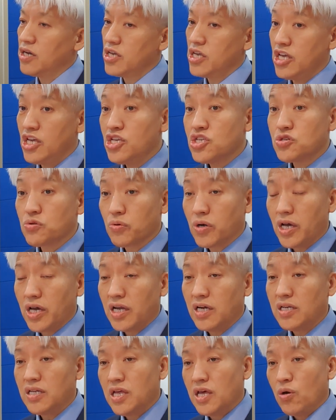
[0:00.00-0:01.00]

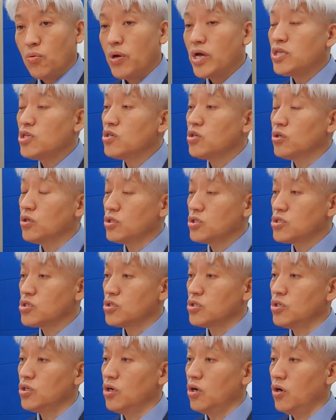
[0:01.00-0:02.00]
Israel, when you go
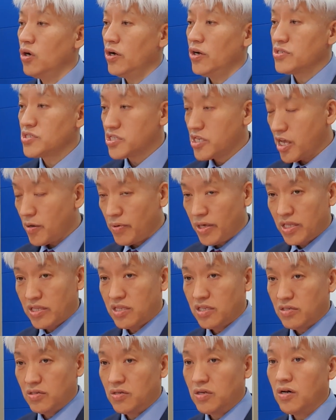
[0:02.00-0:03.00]
to Sabbath,
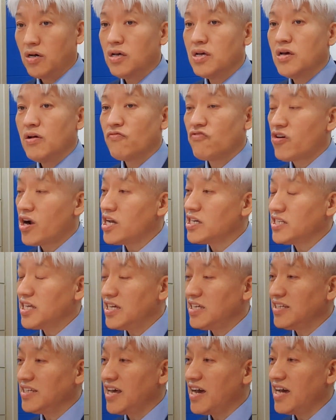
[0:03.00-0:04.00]
you know,
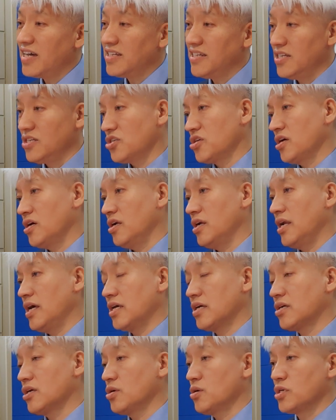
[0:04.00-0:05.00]
Friday night is
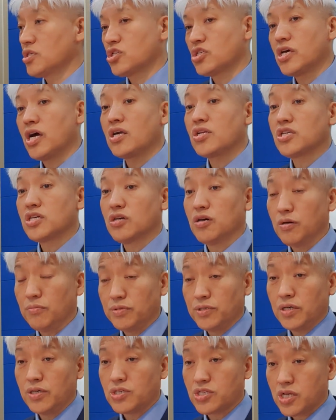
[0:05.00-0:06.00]
like a starting of
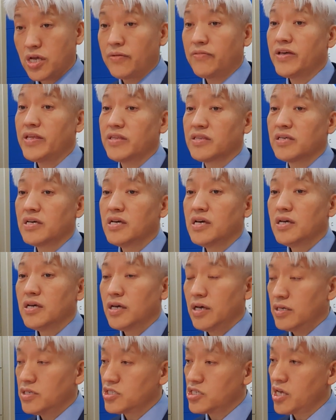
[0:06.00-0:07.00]
the Sabbath,
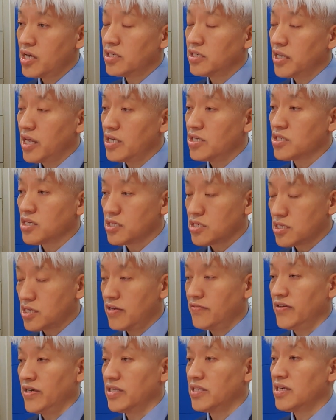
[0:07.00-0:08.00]
and Saturday is a
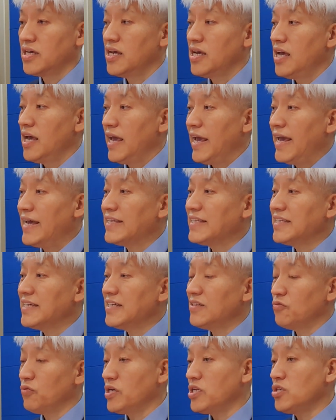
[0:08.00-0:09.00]
Sabbath. And
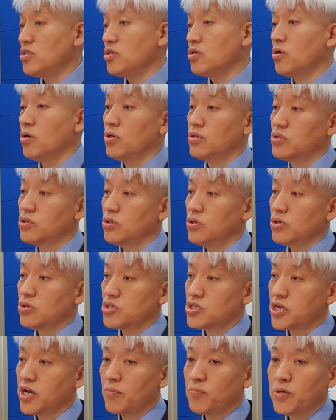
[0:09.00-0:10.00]
then when you go to a
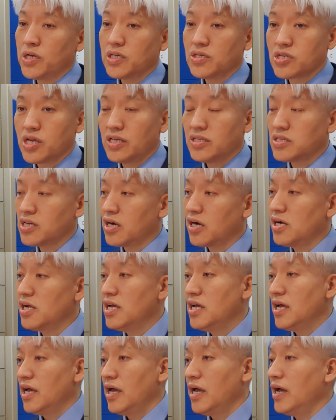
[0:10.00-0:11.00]
shopping center
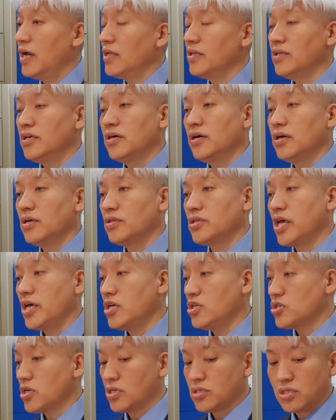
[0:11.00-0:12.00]
and they
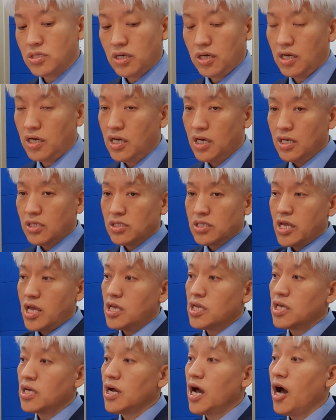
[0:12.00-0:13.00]
just
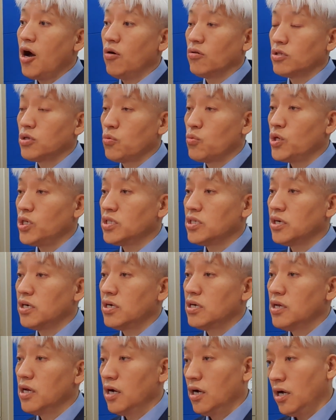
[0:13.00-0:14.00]
taking out with their,
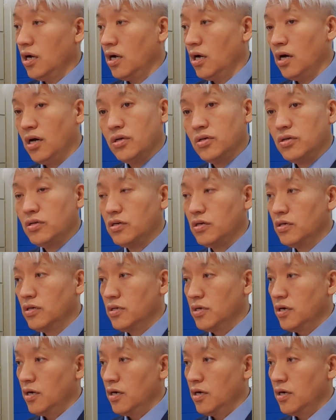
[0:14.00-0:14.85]
you know,